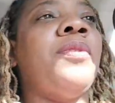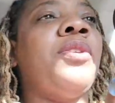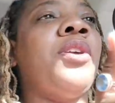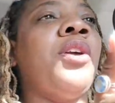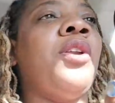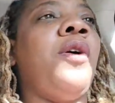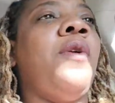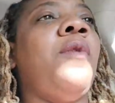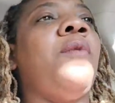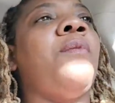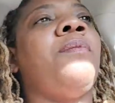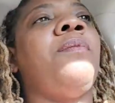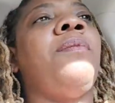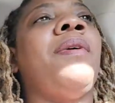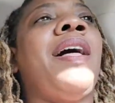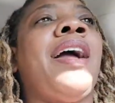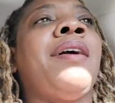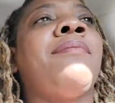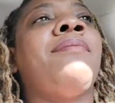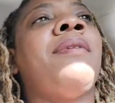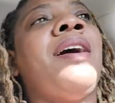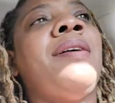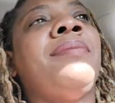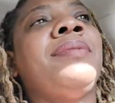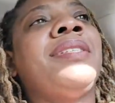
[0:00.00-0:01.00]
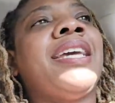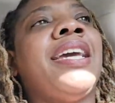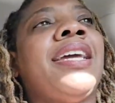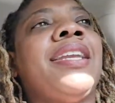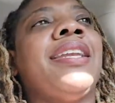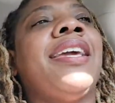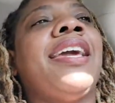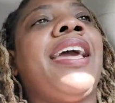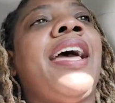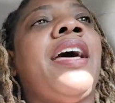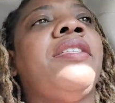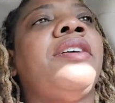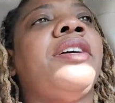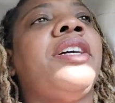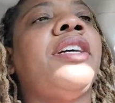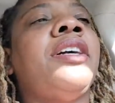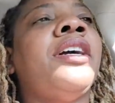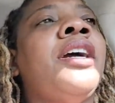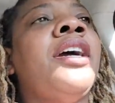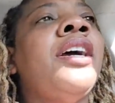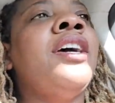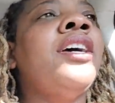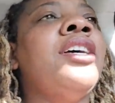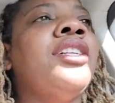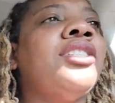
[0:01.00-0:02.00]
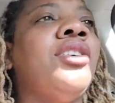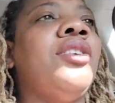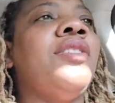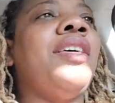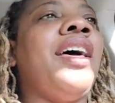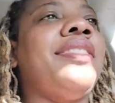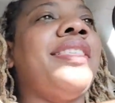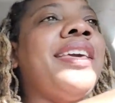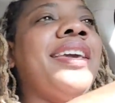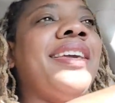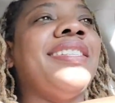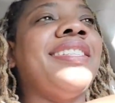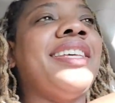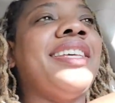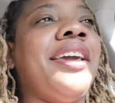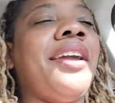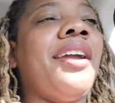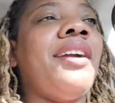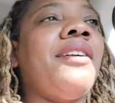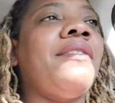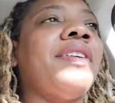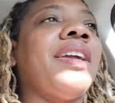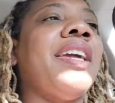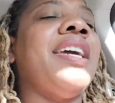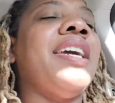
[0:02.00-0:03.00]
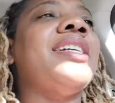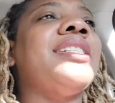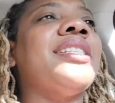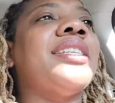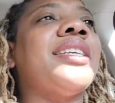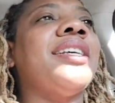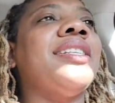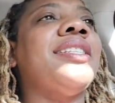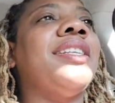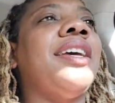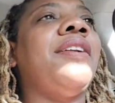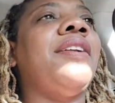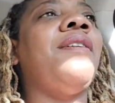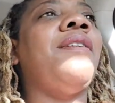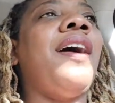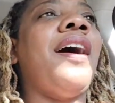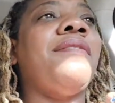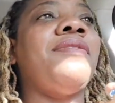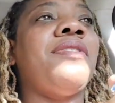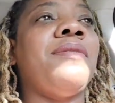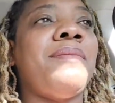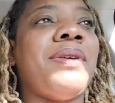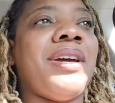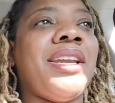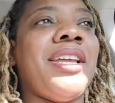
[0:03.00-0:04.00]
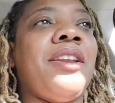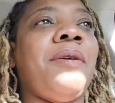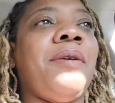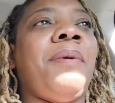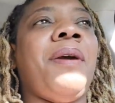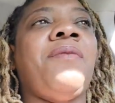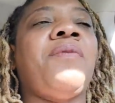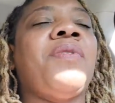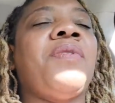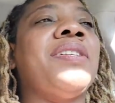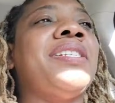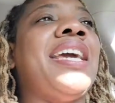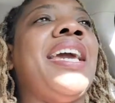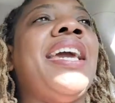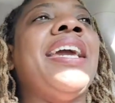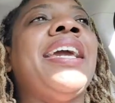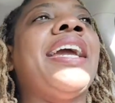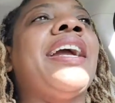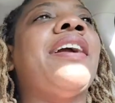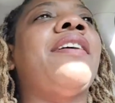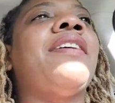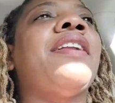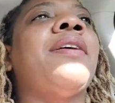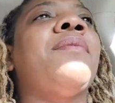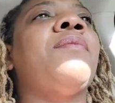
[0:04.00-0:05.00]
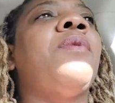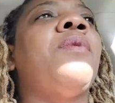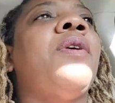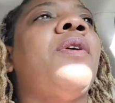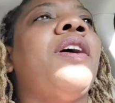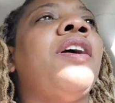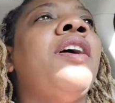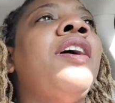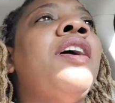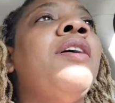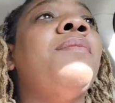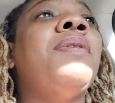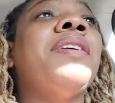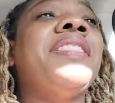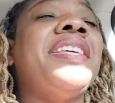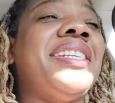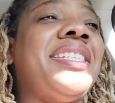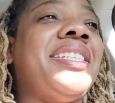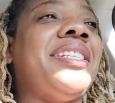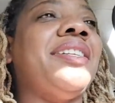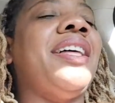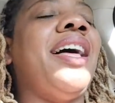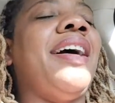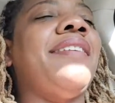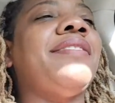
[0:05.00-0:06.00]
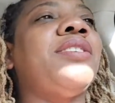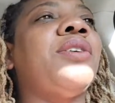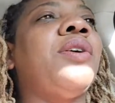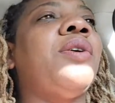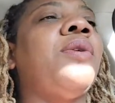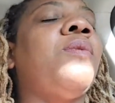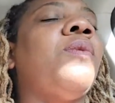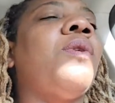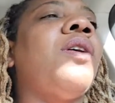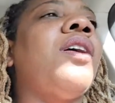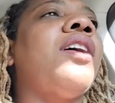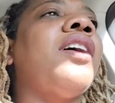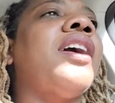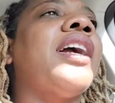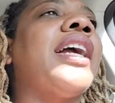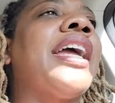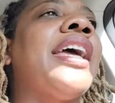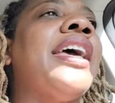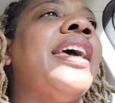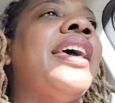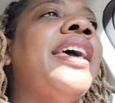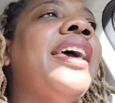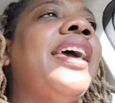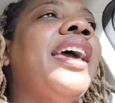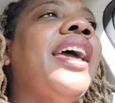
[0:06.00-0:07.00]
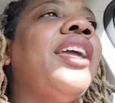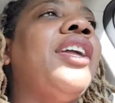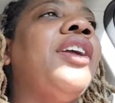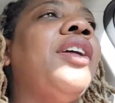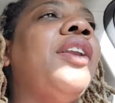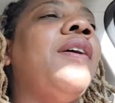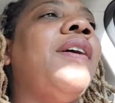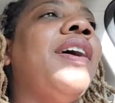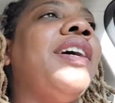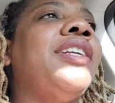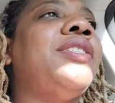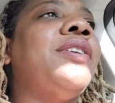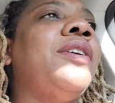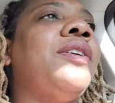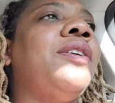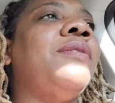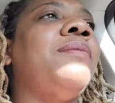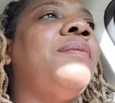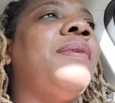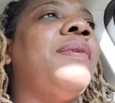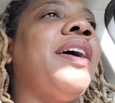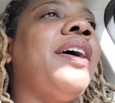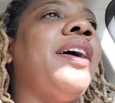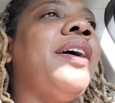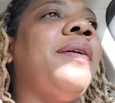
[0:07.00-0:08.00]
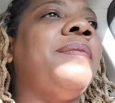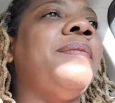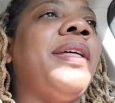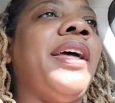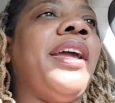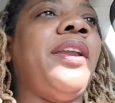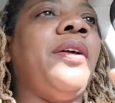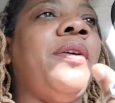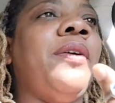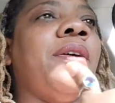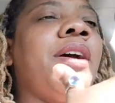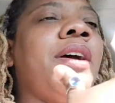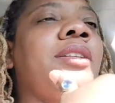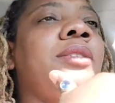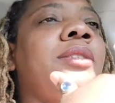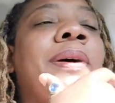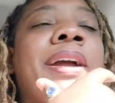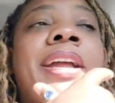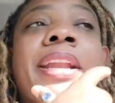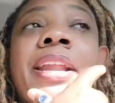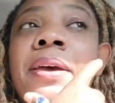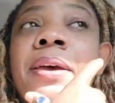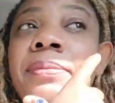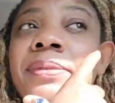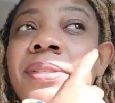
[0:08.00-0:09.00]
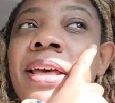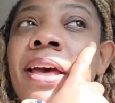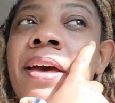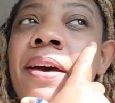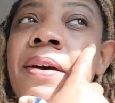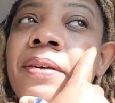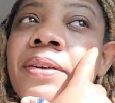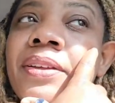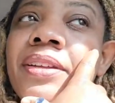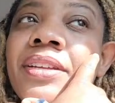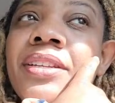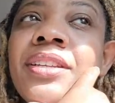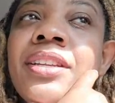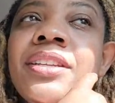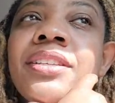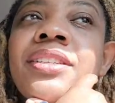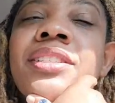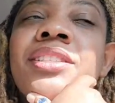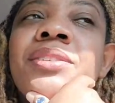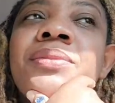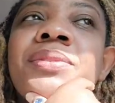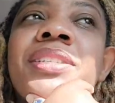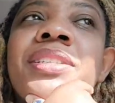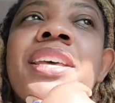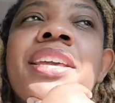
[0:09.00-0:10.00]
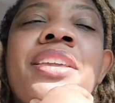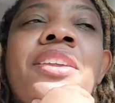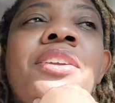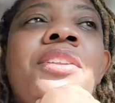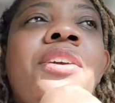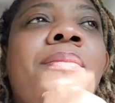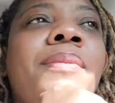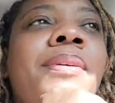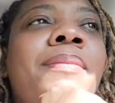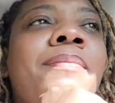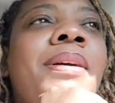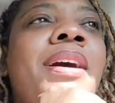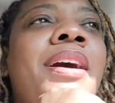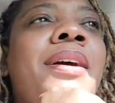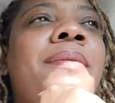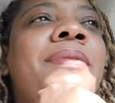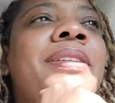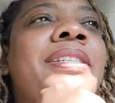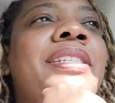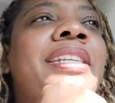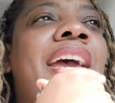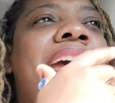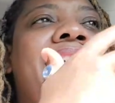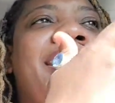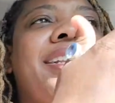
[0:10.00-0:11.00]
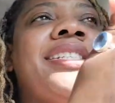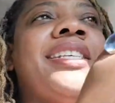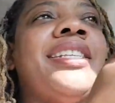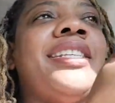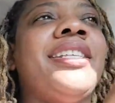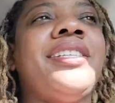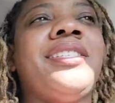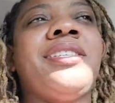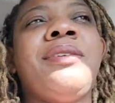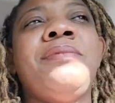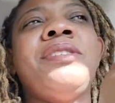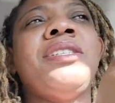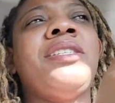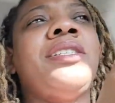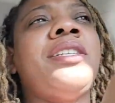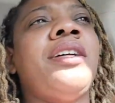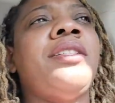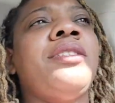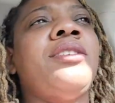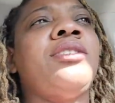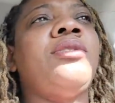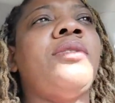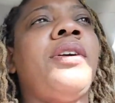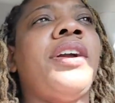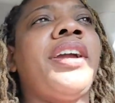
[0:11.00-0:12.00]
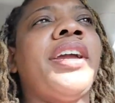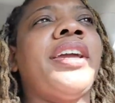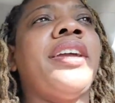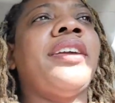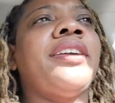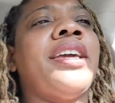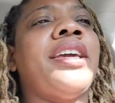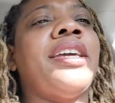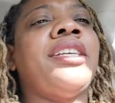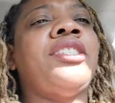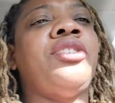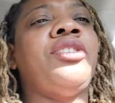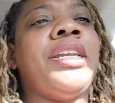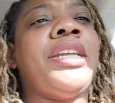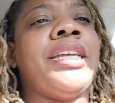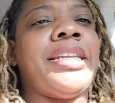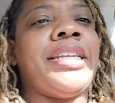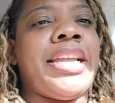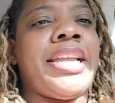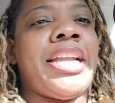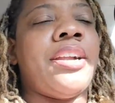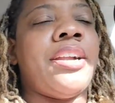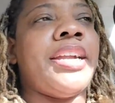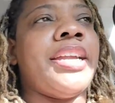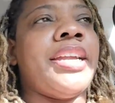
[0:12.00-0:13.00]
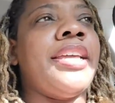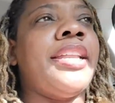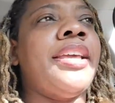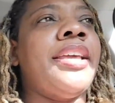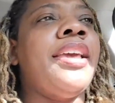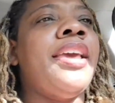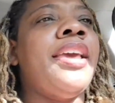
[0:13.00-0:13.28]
you know, black moms getting together so that they can take care of kids because they don't have the money to pay for daycare anymore, but they still have to go to work. And, you know, I told my lady who comes by and helps out, and she was like, you know, my mom and dad did this. I'm just telling the story again in case she didn't hear it.